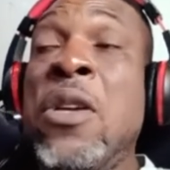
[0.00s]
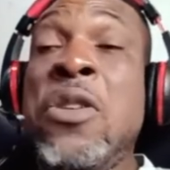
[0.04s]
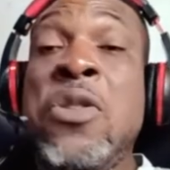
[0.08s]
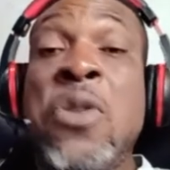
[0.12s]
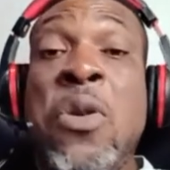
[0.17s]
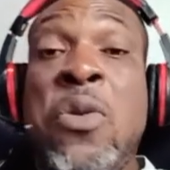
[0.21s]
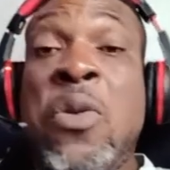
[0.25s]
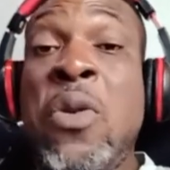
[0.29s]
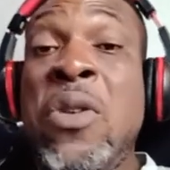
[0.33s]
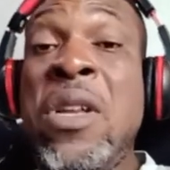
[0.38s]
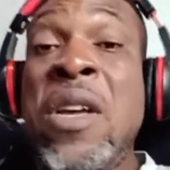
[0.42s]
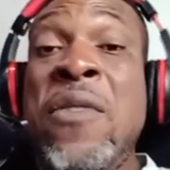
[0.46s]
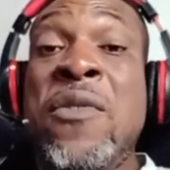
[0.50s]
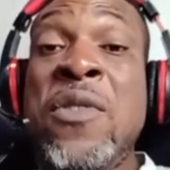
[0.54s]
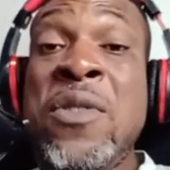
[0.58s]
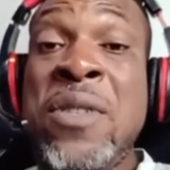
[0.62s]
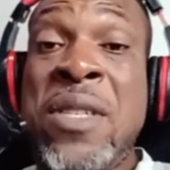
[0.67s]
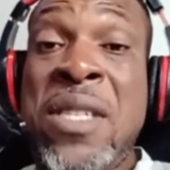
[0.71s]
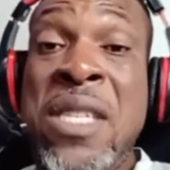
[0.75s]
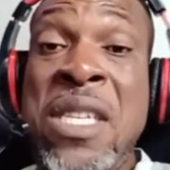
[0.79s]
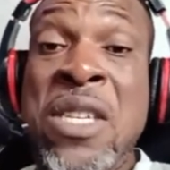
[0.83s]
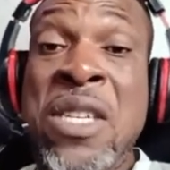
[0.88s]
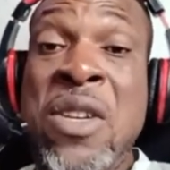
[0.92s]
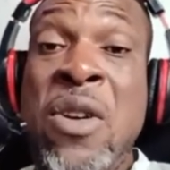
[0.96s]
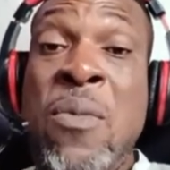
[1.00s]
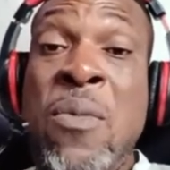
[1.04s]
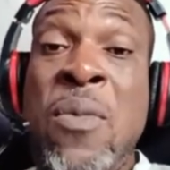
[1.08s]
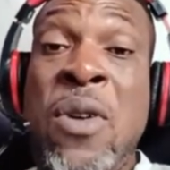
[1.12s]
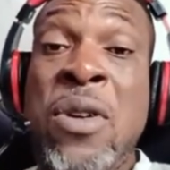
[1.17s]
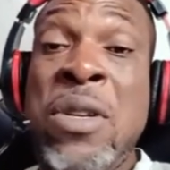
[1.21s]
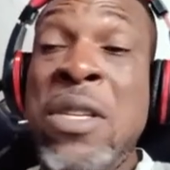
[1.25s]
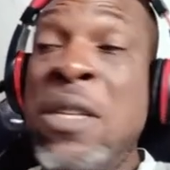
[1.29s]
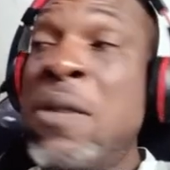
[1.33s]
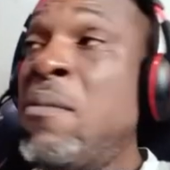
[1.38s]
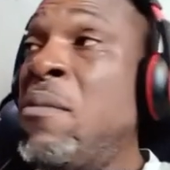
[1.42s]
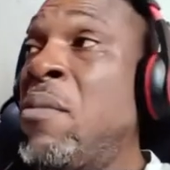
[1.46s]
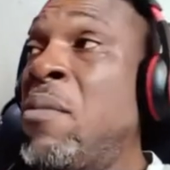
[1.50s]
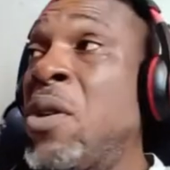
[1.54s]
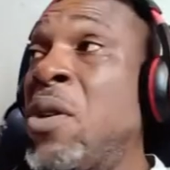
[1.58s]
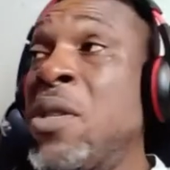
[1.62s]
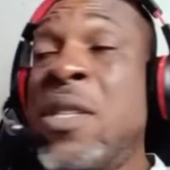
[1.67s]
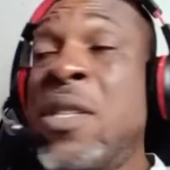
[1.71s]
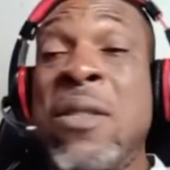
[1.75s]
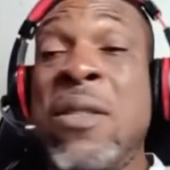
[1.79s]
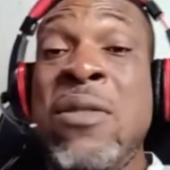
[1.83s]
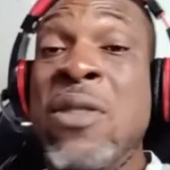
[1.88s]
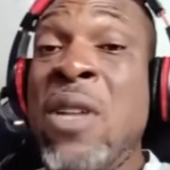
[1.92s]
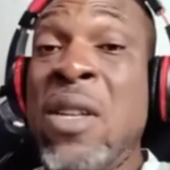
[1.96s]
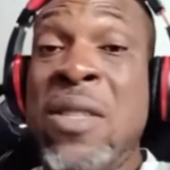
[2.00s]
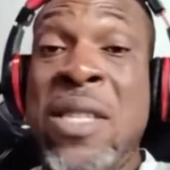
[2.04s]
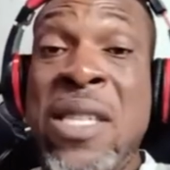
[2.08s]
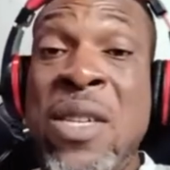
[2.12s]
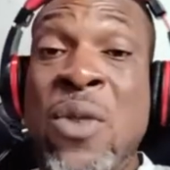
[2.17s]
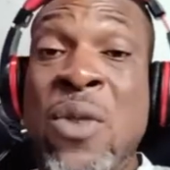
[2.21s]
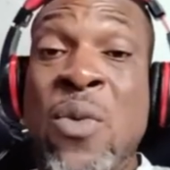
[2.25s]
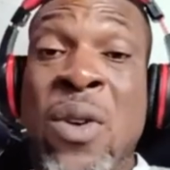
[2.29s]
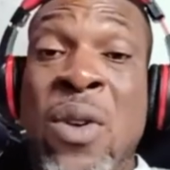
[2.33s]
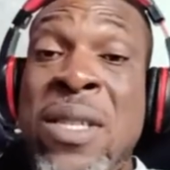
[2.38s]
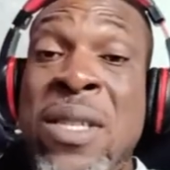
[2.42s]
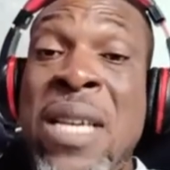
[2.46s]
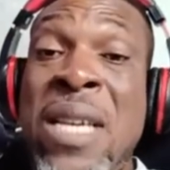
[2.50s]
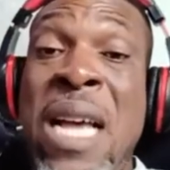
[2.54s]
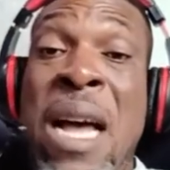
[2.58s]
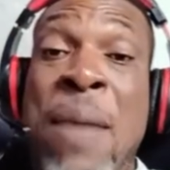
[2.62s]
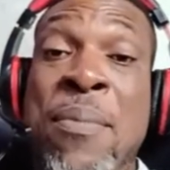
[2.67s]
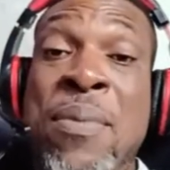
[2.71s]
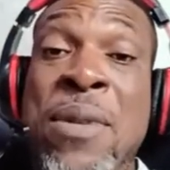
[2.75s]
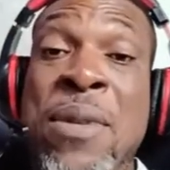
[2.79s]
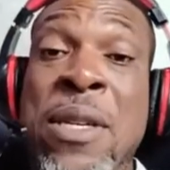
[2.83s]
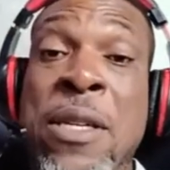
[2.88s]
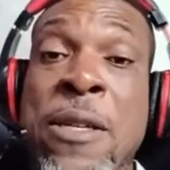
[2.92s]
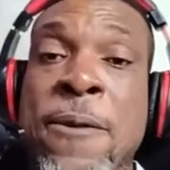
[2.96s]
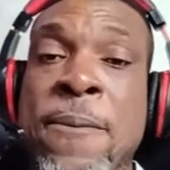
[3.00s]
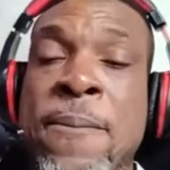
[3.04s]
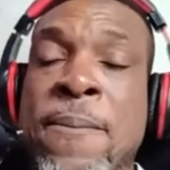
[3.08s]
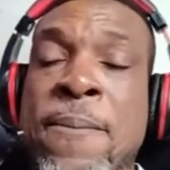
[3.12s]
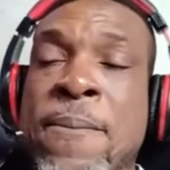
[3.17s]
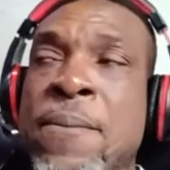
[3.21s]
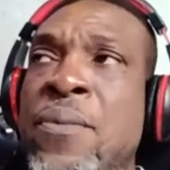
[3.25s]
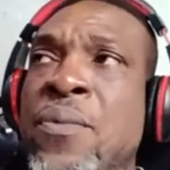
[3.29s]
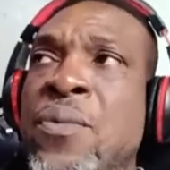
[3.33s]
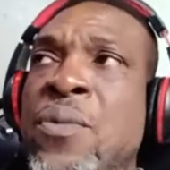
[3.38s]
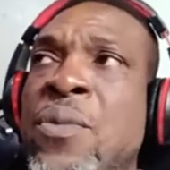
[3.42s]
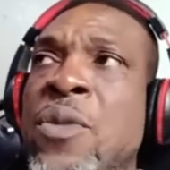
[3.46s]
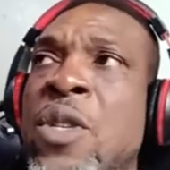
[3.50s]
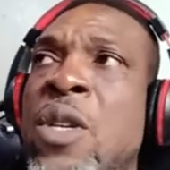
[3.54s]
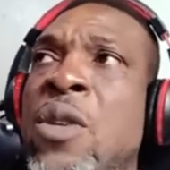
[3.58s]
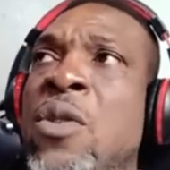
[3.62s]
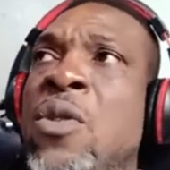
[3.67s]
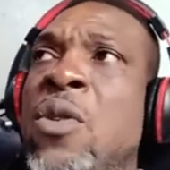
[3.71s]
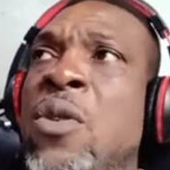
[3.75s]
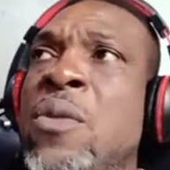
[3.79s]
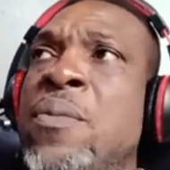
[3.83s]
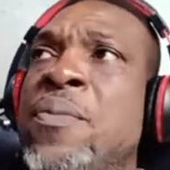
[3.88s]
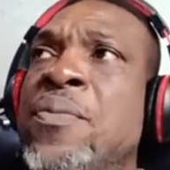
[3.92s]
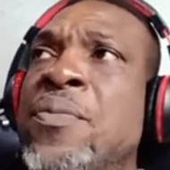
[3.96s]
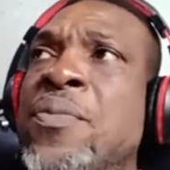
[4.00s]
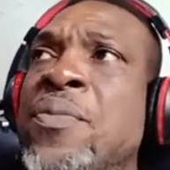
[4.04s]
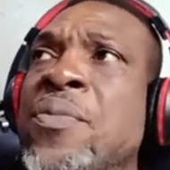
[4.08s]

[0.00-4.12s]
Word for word: You could even see your money, but nothing was happening, you know.